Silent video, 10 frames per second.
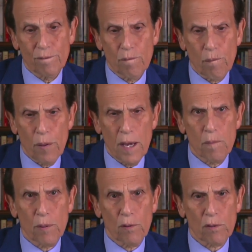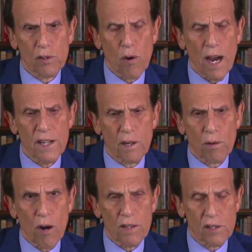people trying to
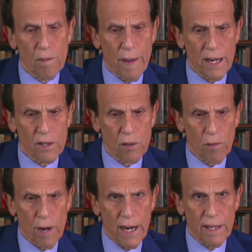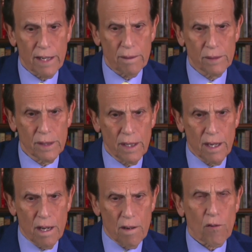cross the Mediterranean
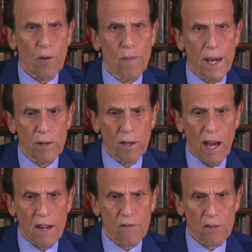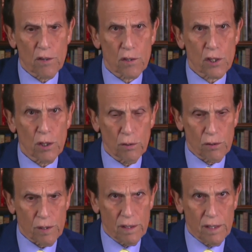for a better life for their
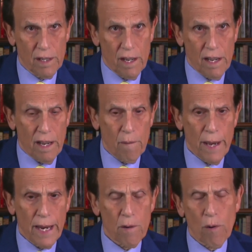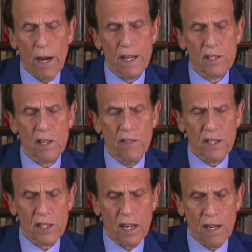children, in many ways in
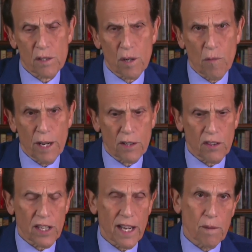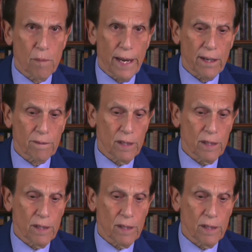this country, we could think about